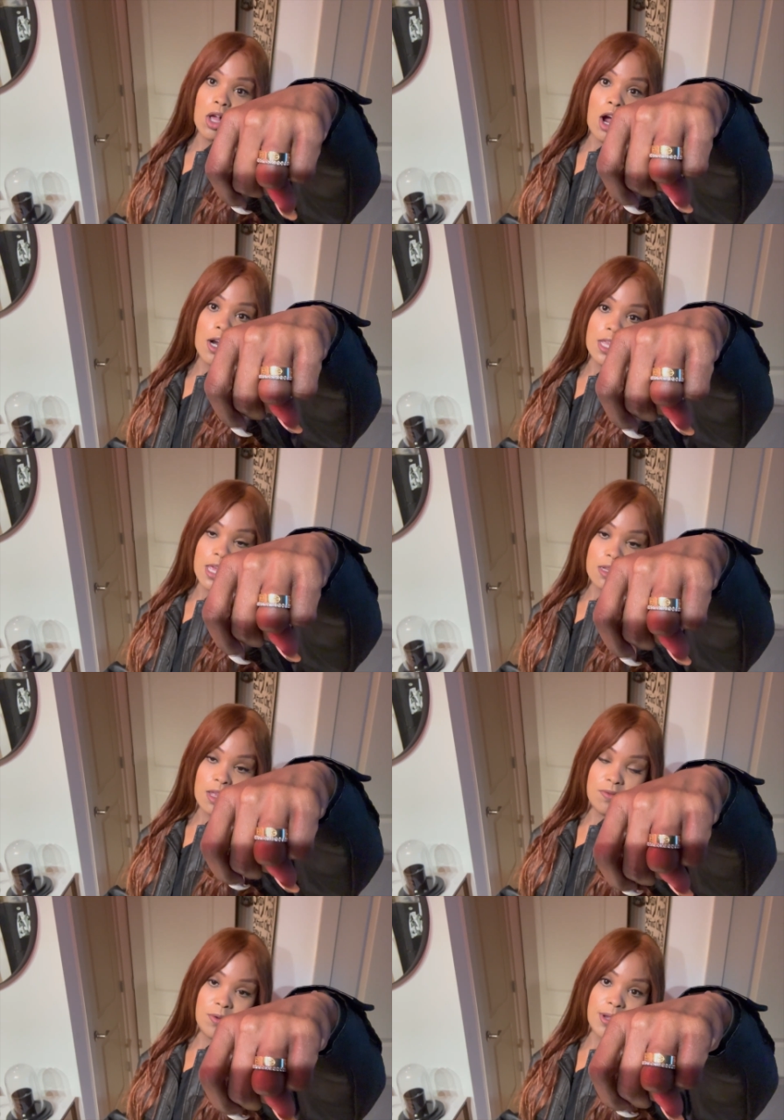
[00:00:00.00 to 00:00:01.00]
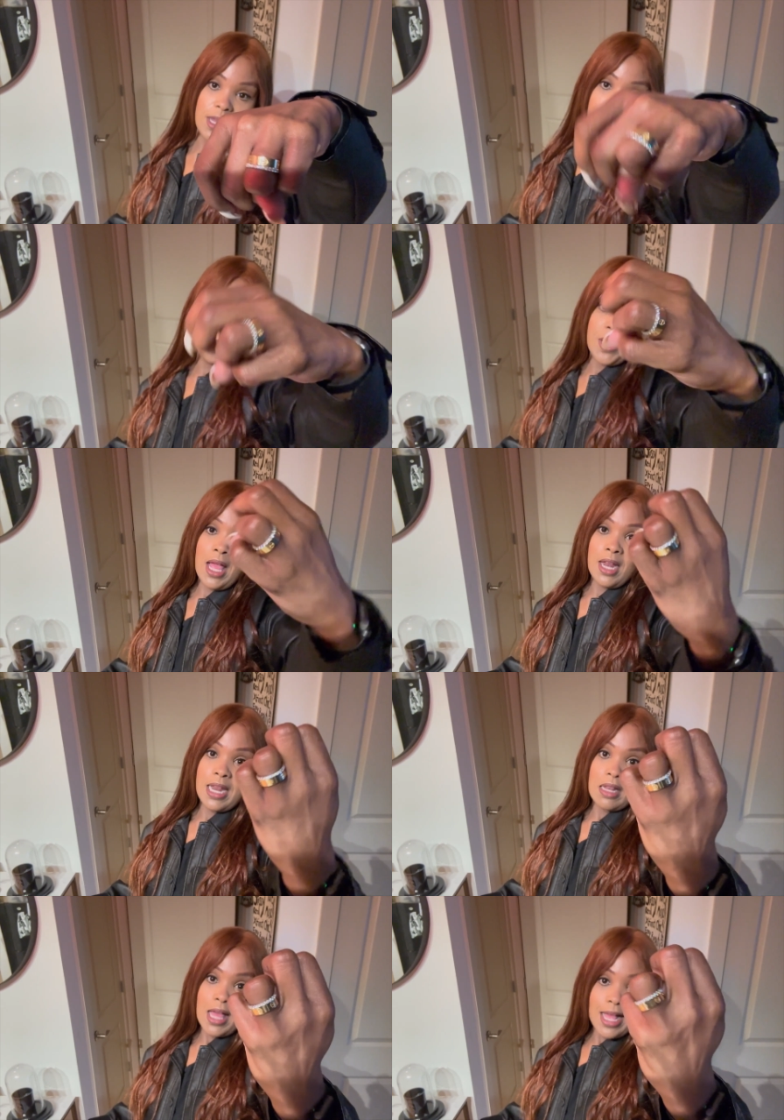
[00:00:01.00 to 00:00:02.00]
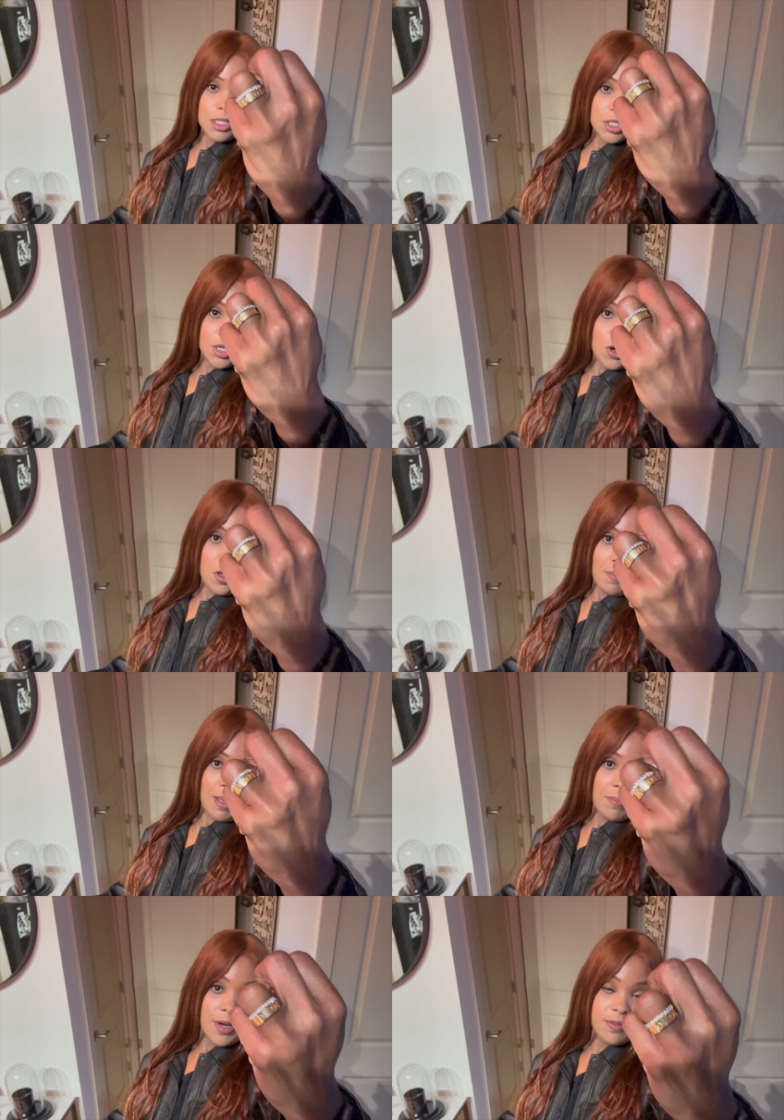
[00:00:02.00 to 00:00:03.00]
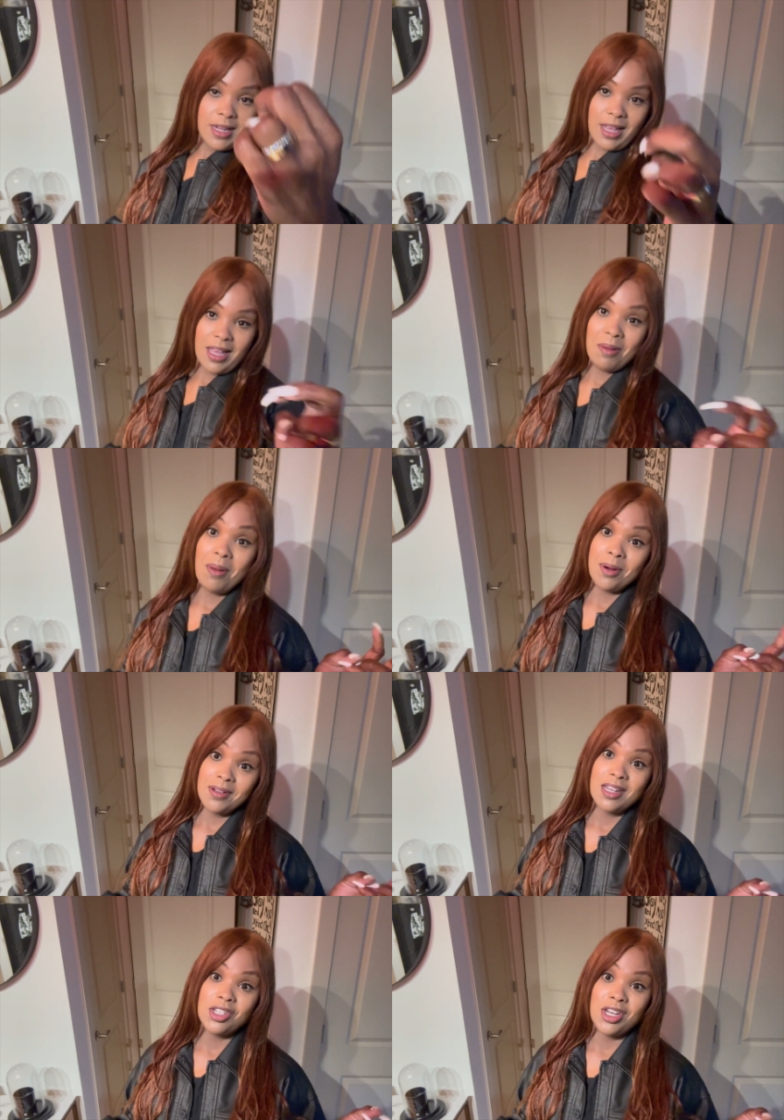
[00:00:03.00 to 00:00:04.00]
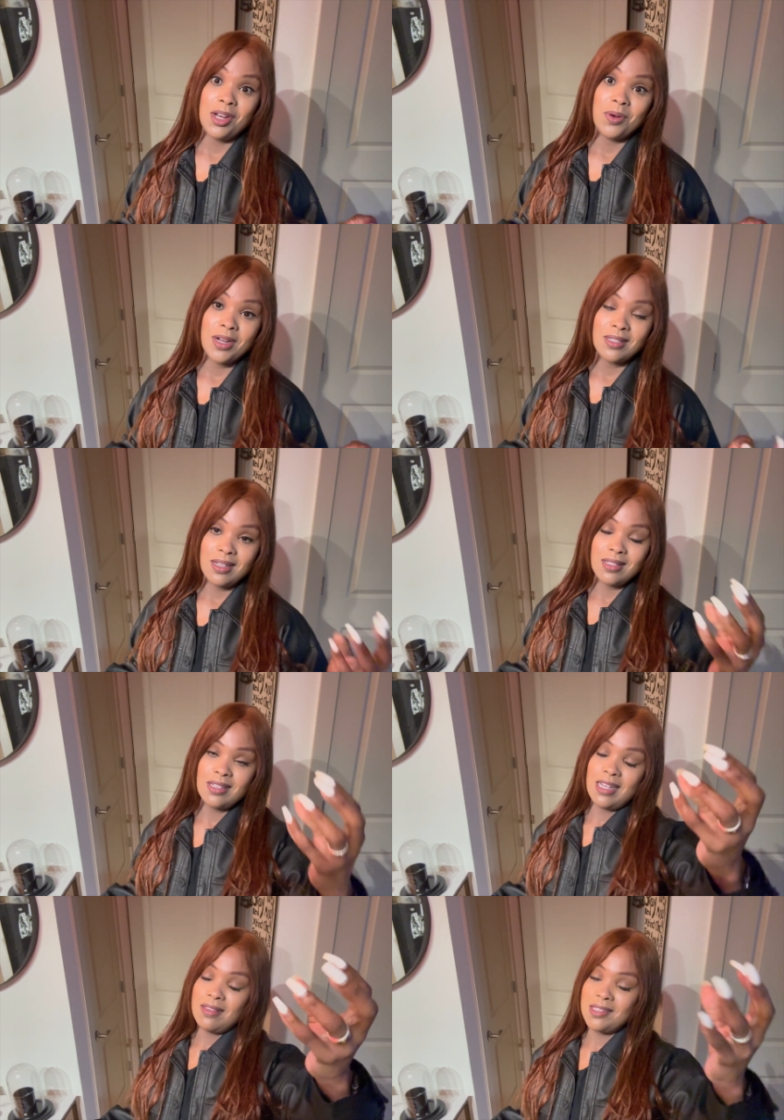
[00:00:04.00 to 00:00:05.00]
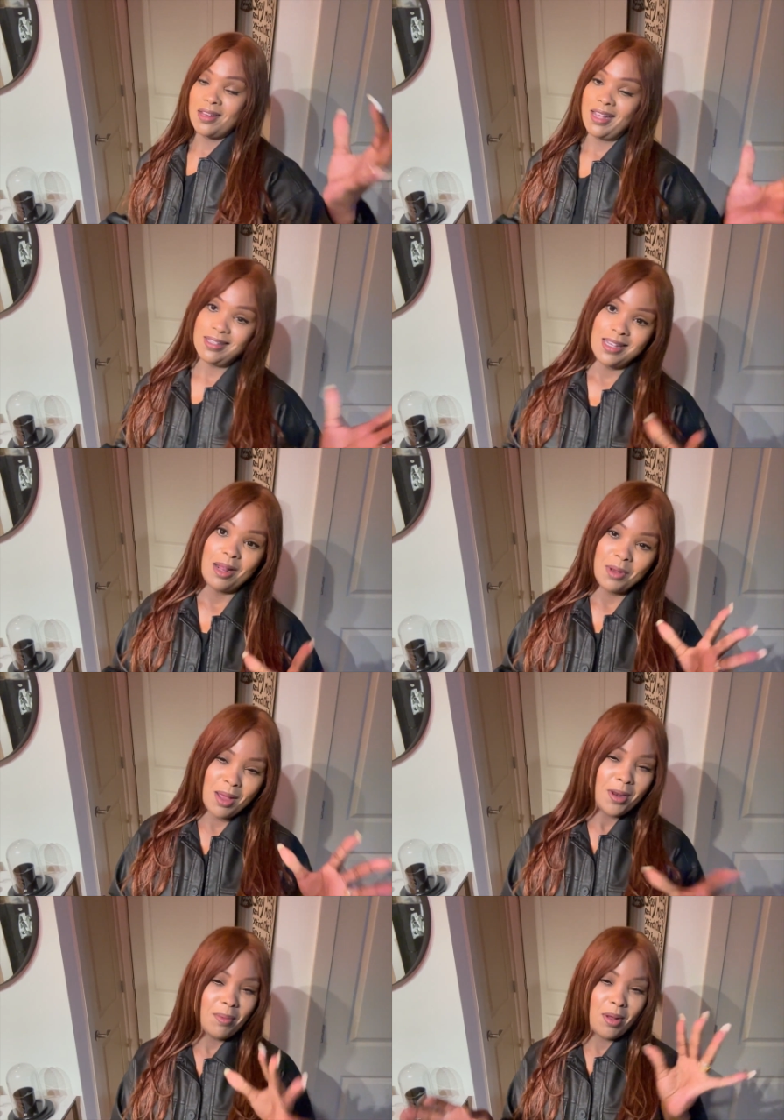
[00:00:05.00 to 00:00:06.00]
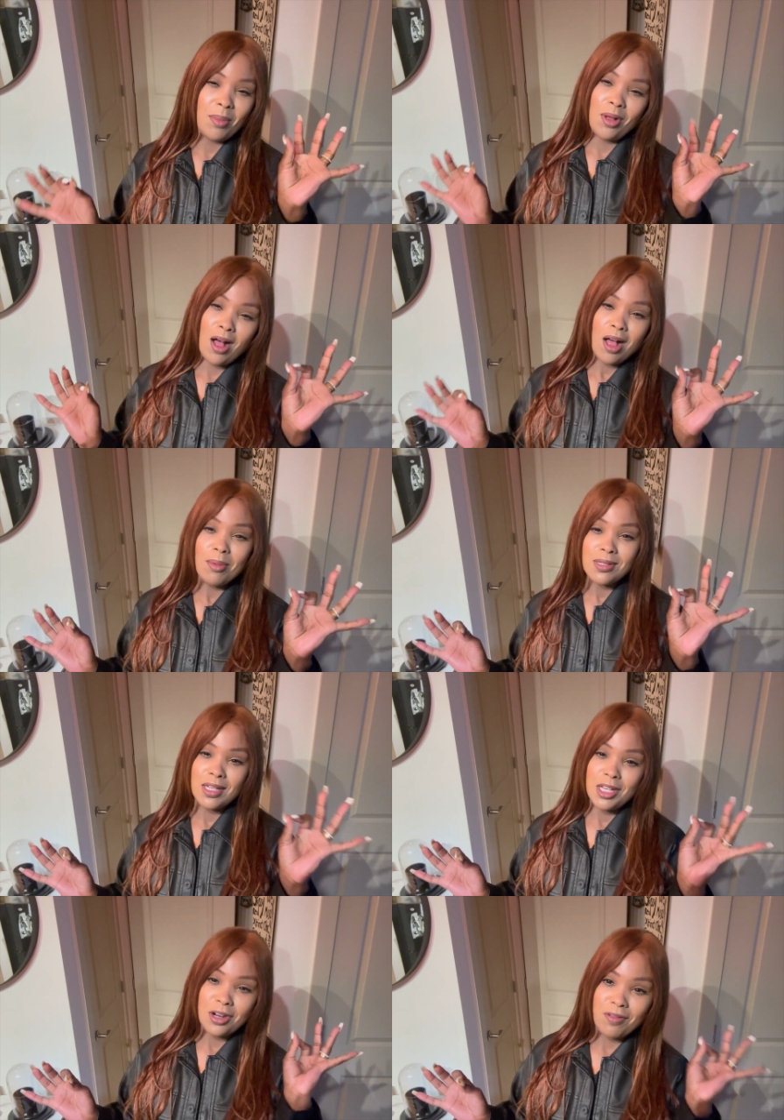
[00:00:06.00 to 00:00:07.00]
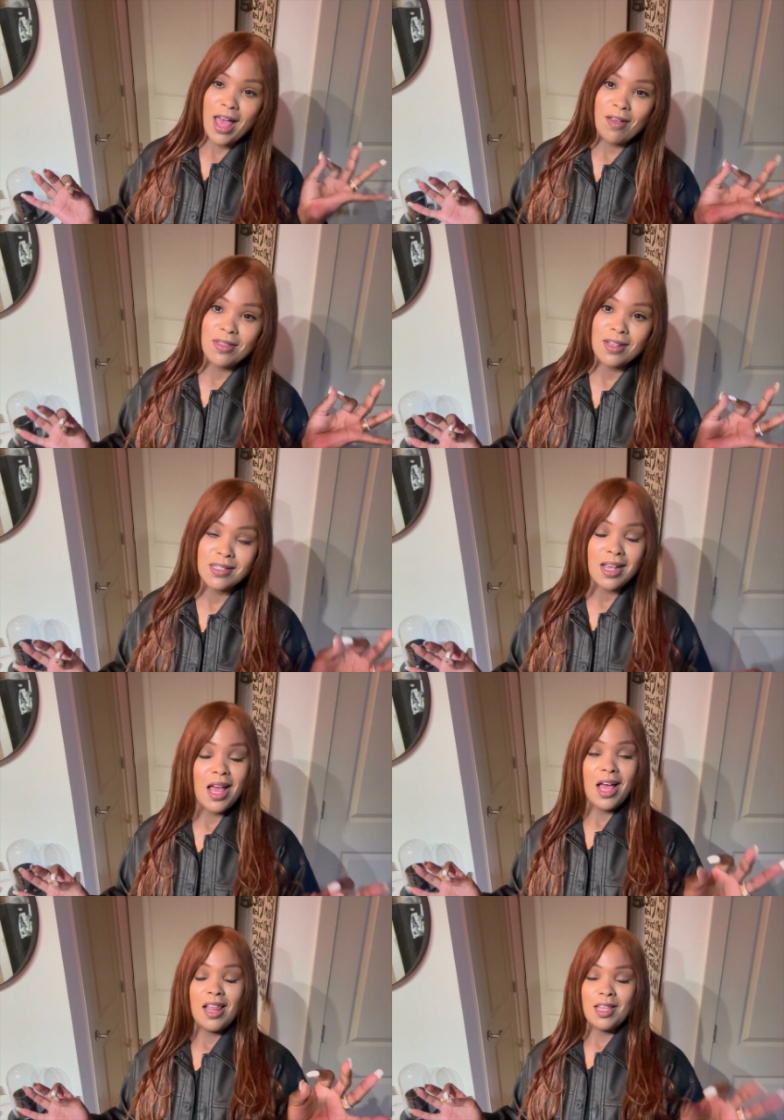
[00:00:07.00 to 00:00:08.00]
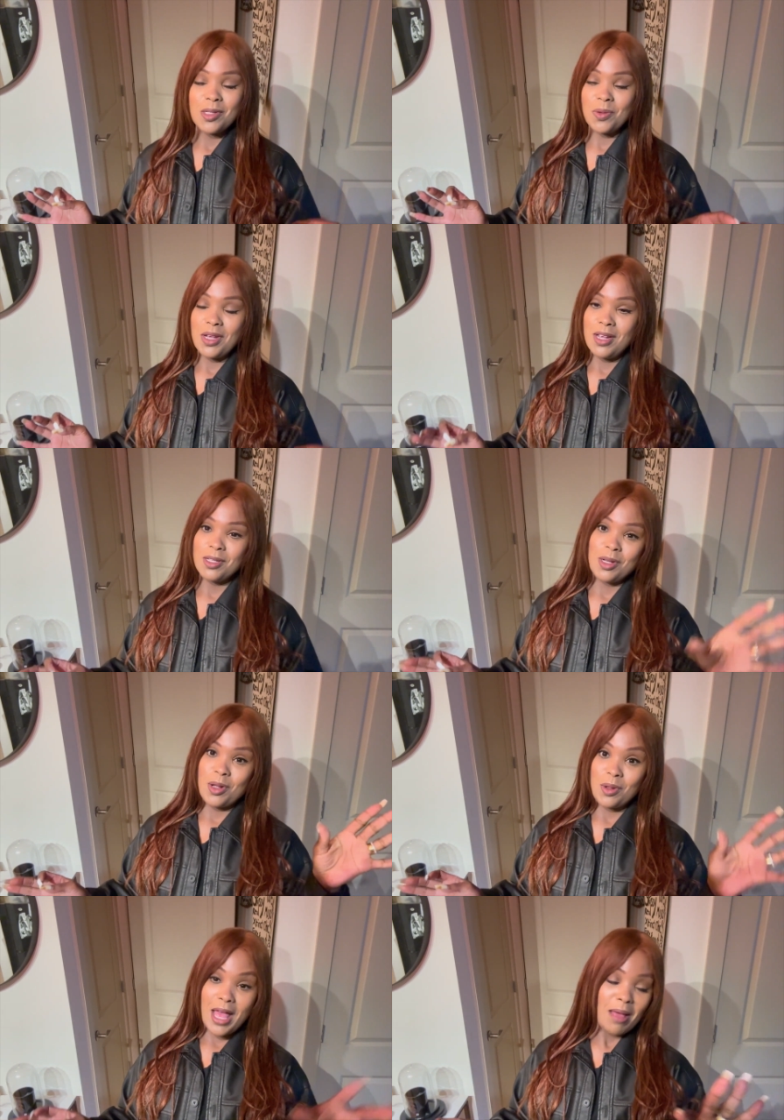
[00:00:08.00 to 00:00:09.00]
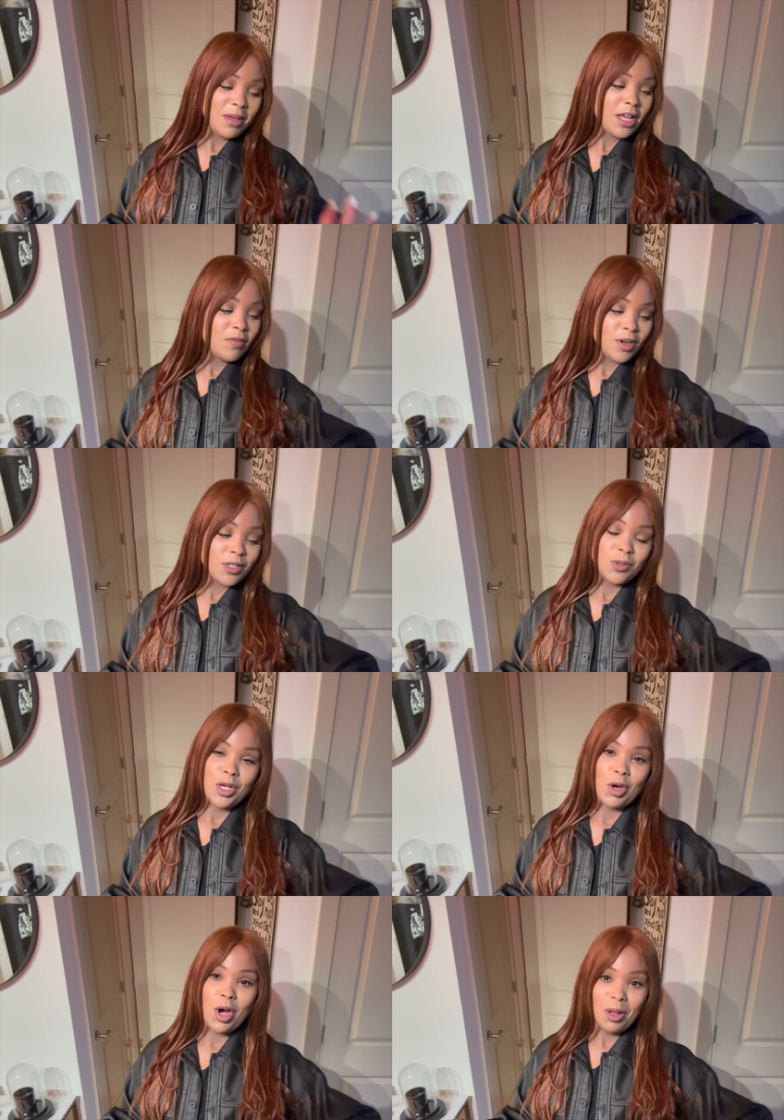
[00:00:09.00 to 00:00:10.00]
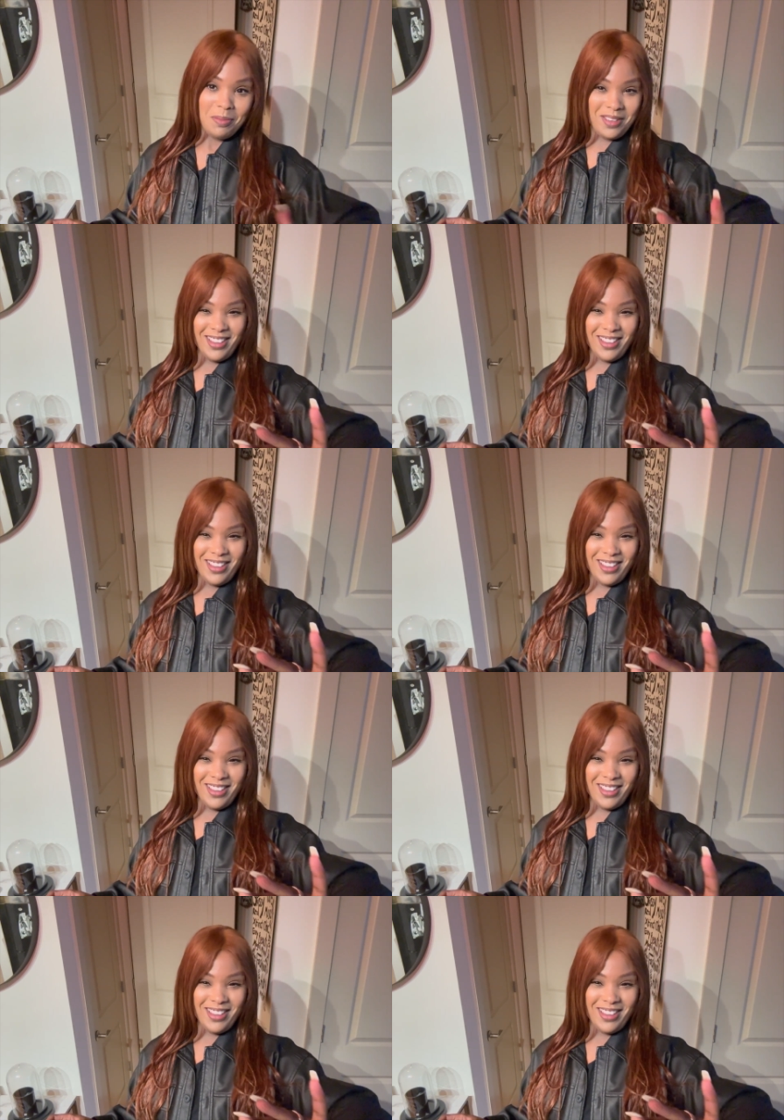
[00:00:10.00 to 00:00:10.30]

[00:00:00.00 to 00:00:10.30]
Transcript: Cartier Love Ring. Now, last year on my birthday, my birthday is January 16th, so like I said, I'm coming up on my, almost a year of having this this ring, so happy anniversary, girl.